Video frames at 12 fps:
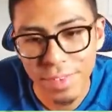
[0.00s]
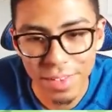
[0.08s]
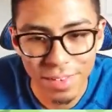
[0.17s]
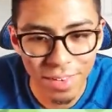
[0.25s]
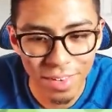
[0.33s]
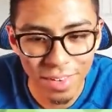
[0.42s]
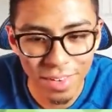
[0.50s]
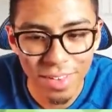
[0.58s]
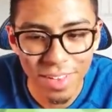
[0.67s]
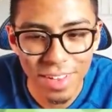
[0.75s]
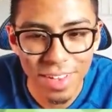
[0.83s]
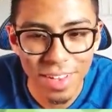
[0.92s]
Of course.
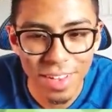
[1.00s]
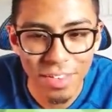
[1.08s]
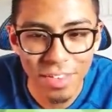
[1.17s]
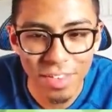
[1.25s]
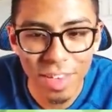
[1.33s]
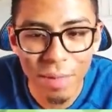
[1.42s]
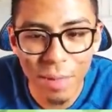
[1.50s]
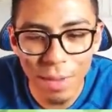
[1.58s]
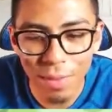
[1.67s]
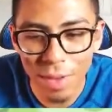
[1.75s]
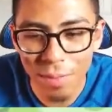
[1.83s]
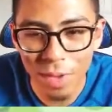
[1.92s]
Just give me
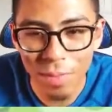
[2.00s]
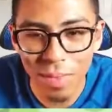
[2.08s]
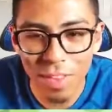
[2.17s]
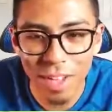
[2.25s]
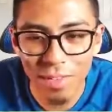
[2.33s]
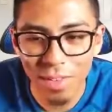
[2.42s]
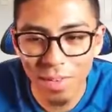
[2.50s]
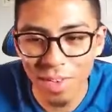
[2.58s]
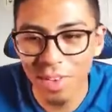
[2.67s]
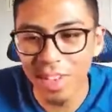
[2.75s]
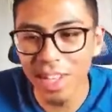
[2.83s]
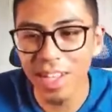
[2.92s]
back my Pikmin. Stop doing
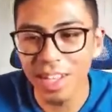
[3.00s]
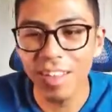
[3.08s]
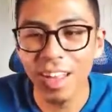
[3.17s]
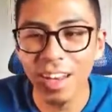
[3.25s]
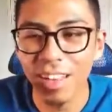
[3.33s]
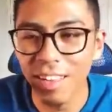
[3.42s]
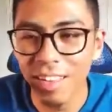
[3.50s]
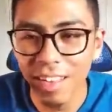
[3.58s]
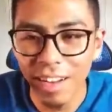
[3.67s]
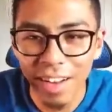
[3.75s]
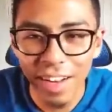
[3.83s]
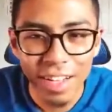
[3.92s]
all that. It's not
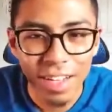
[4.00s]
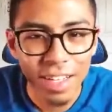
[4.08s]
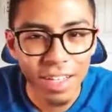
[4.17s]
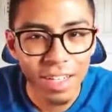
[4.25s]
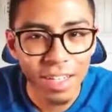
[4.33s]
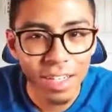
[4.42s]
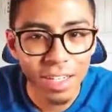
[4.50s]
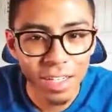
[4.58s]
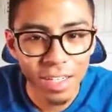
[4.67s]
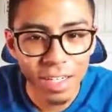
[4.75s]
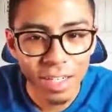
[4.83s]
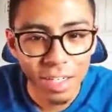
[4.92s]
necessary. Alright.